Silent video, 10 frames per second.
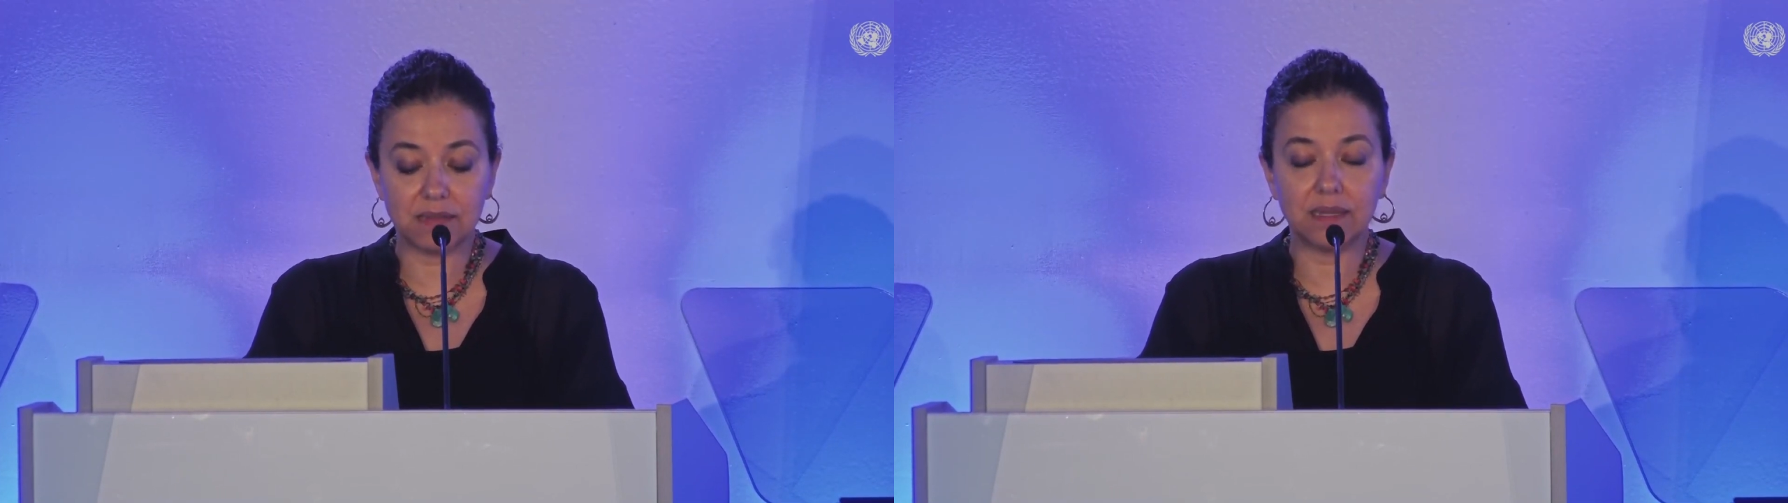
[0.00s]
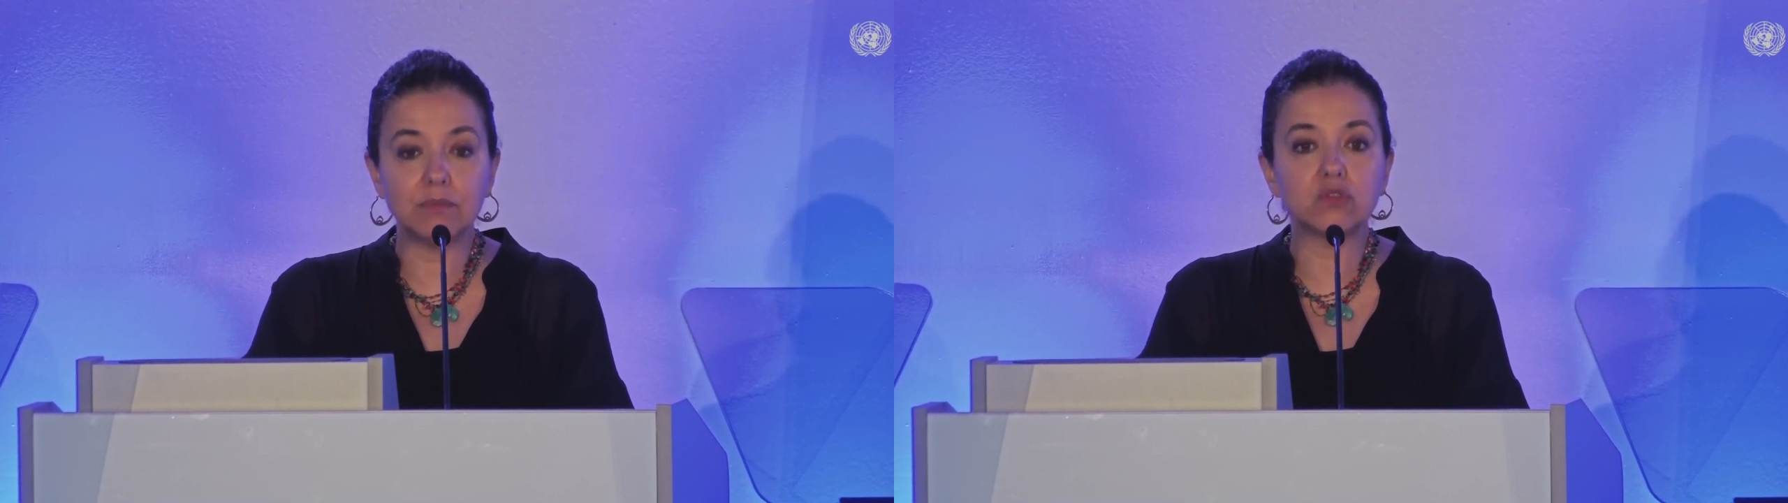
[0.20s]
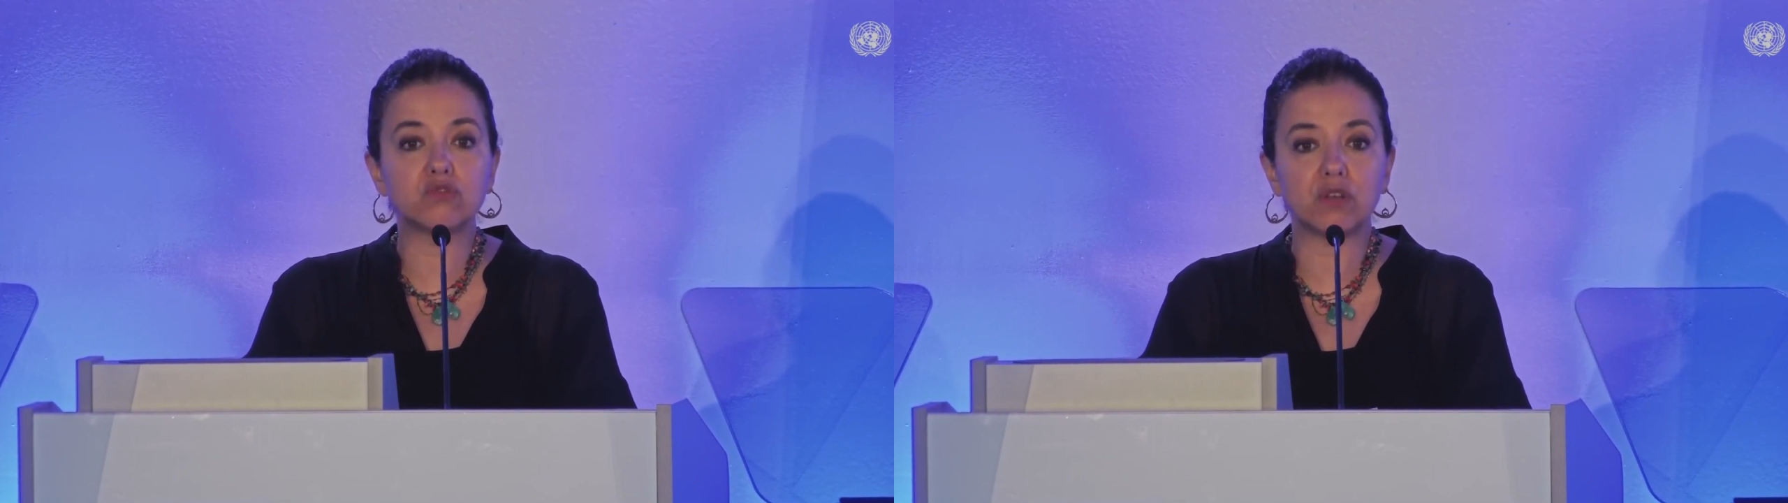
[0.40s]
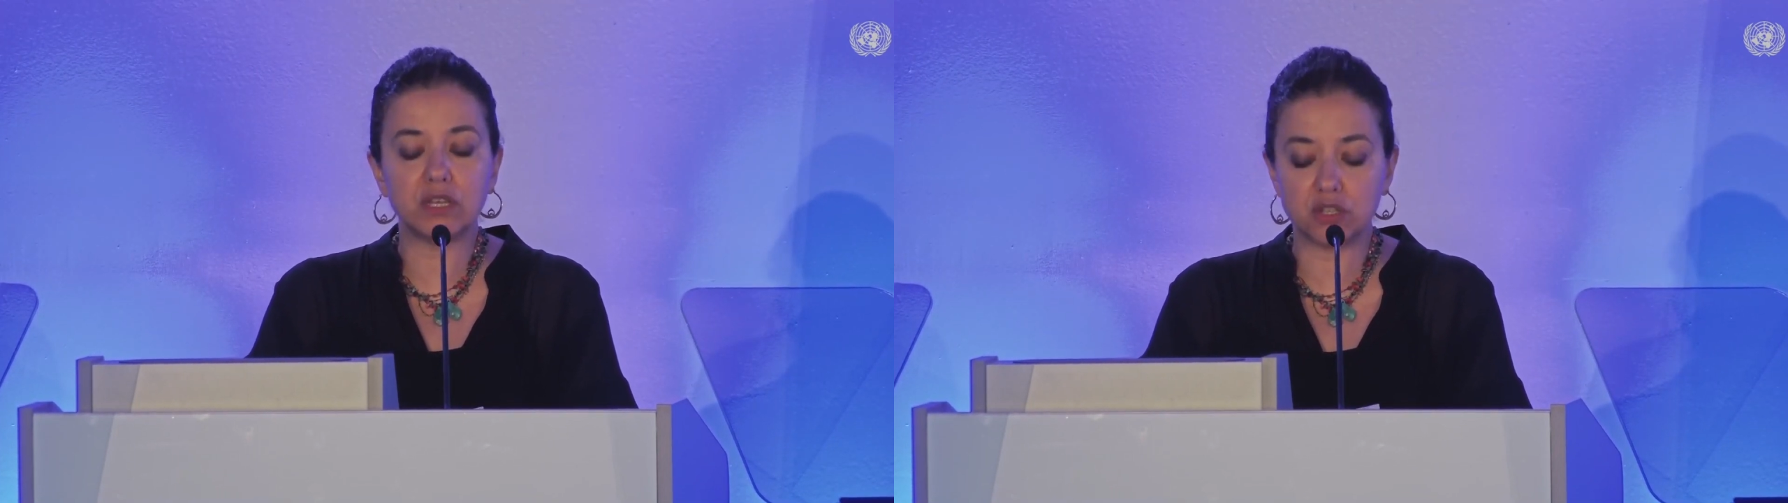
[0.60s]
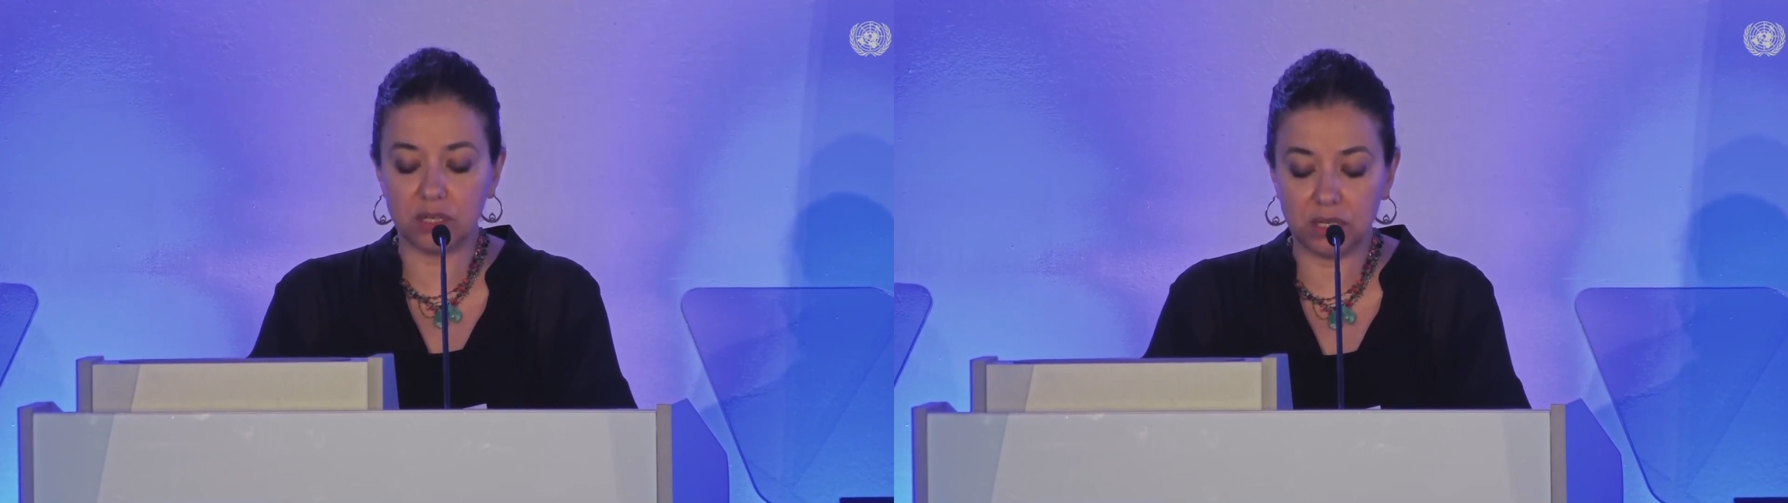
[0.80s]
and
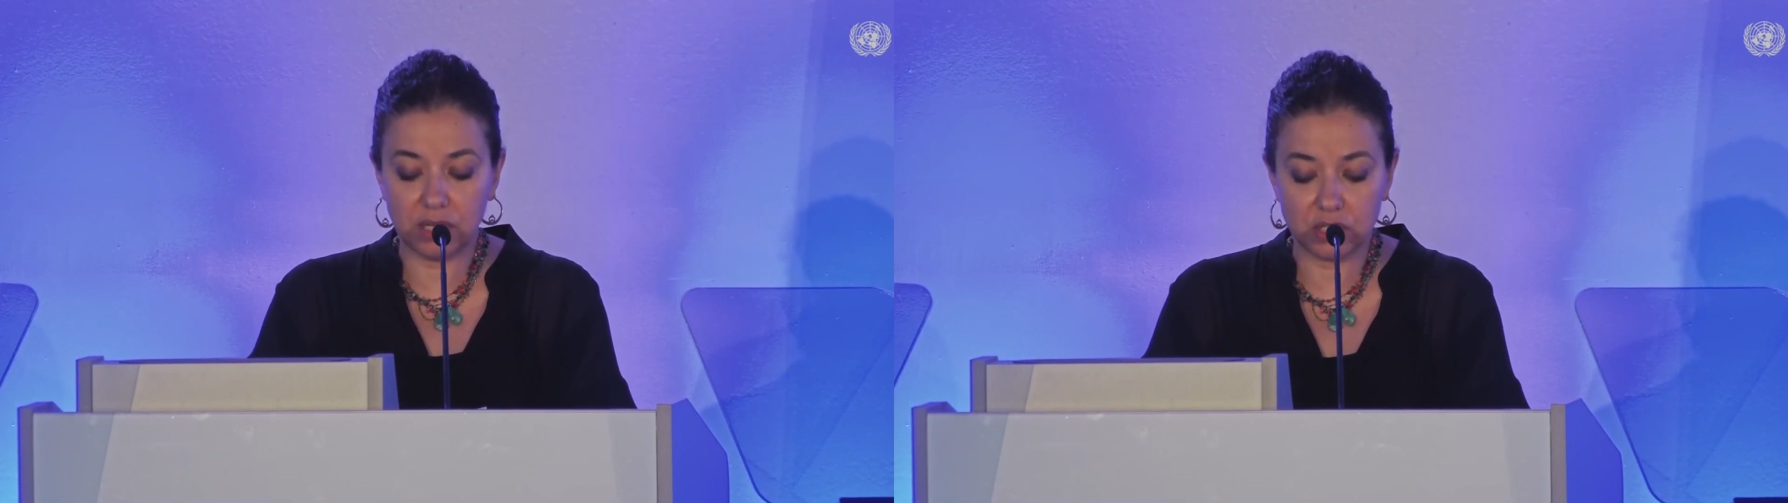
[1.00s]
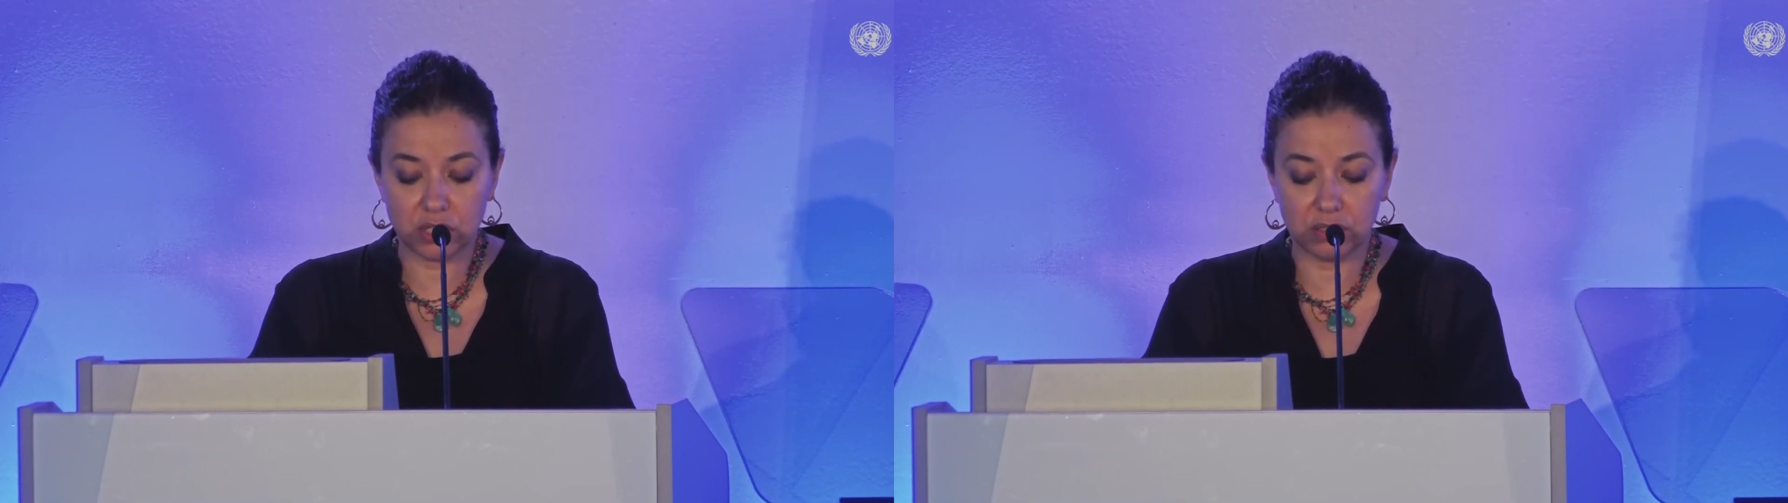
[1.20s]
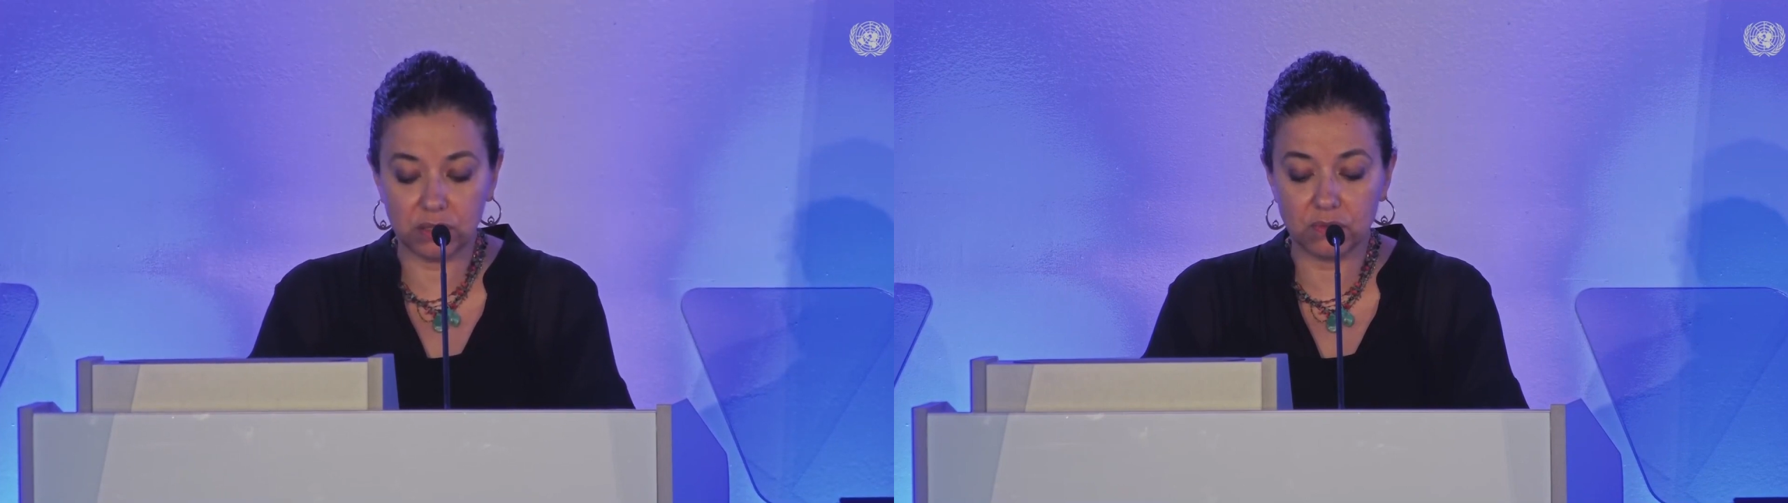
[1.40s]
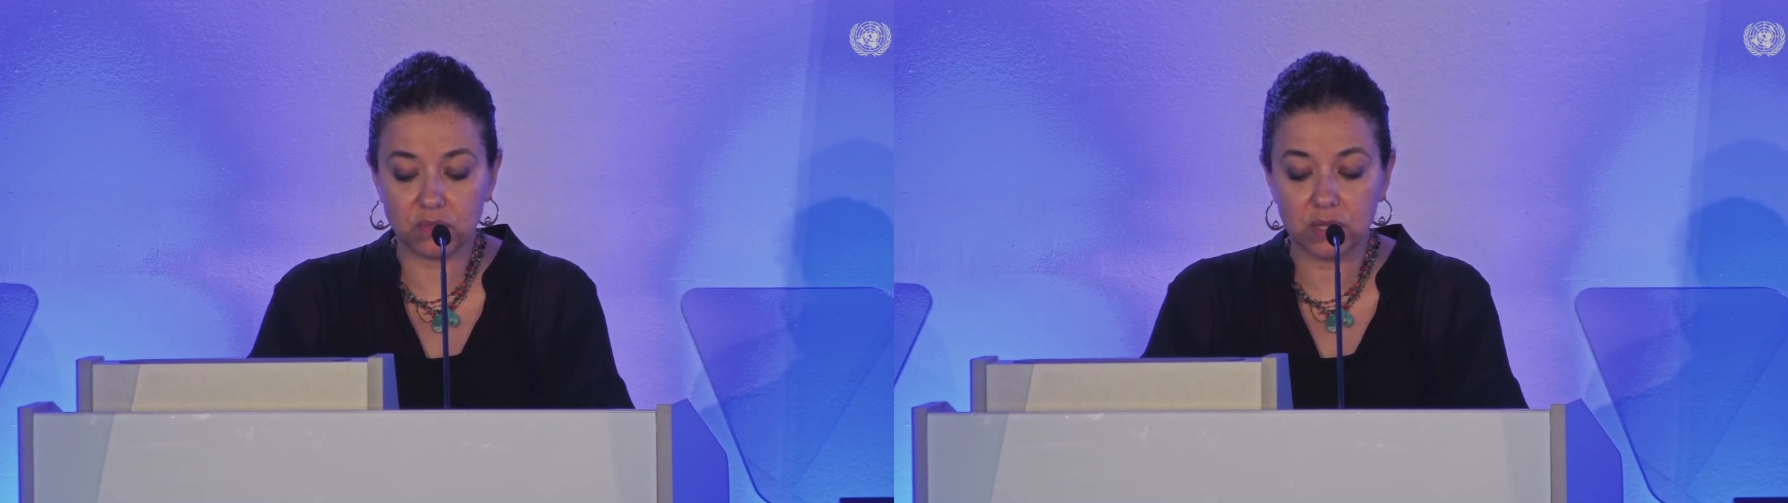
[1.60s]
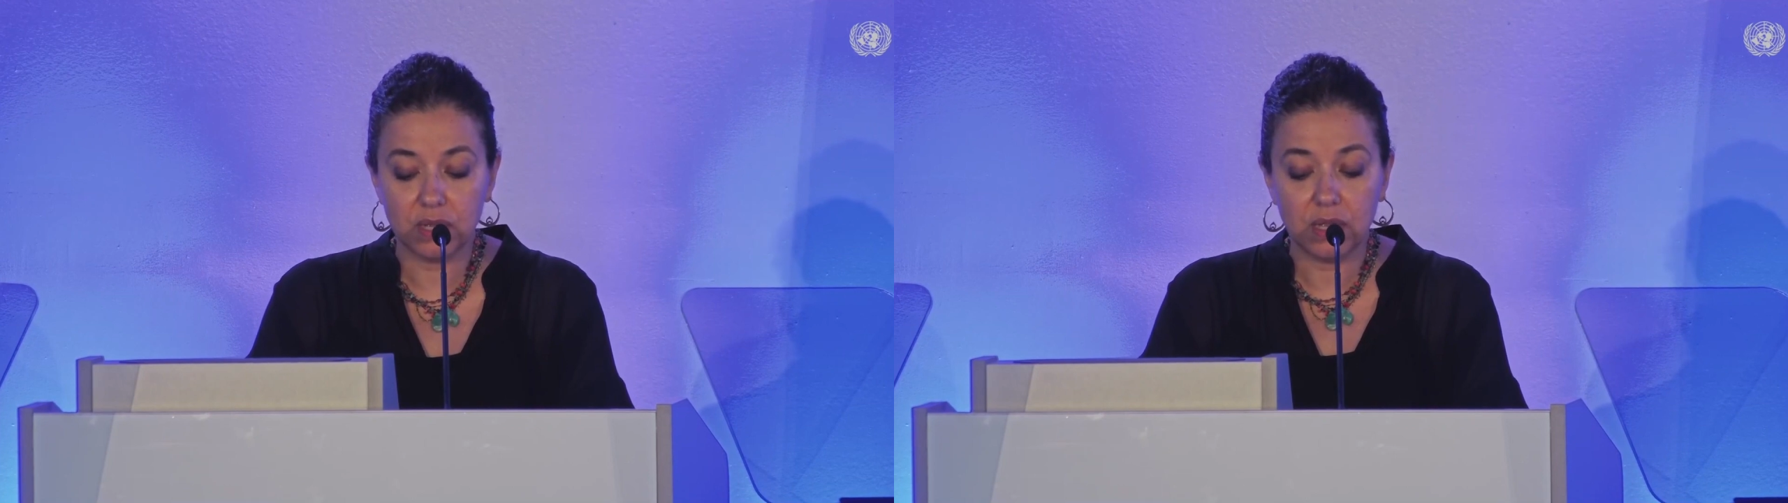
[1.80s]
demonstration
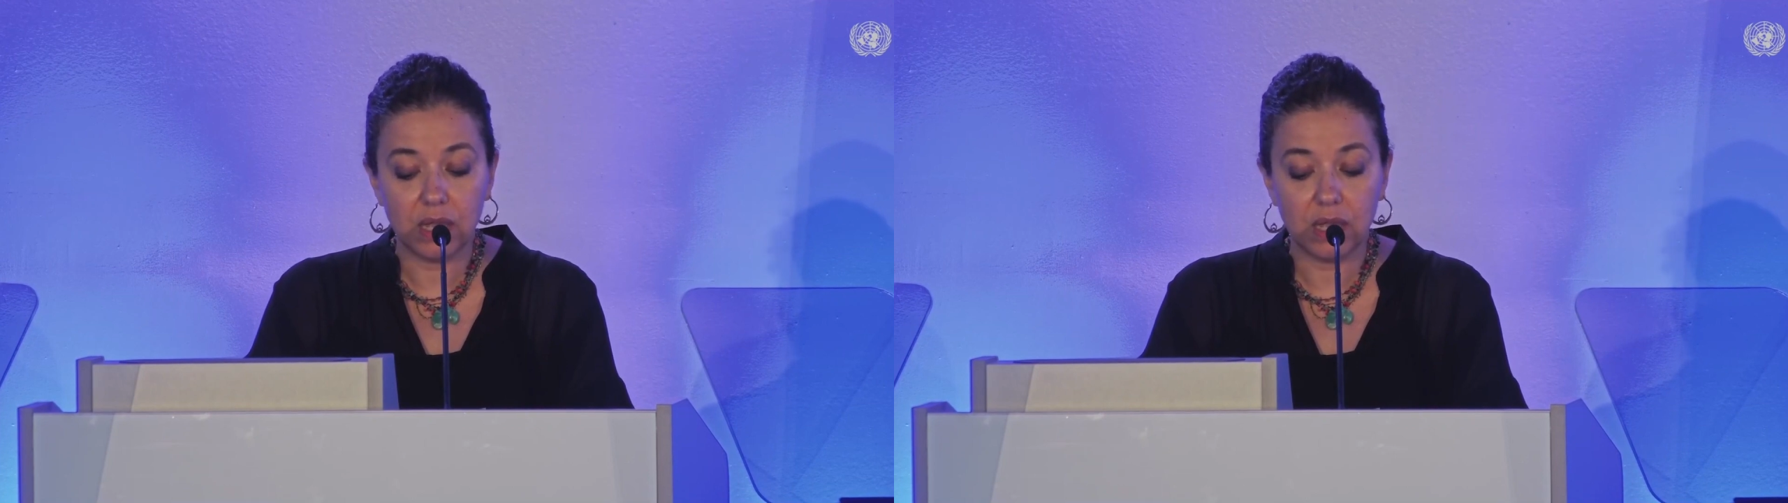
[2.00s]
initiatives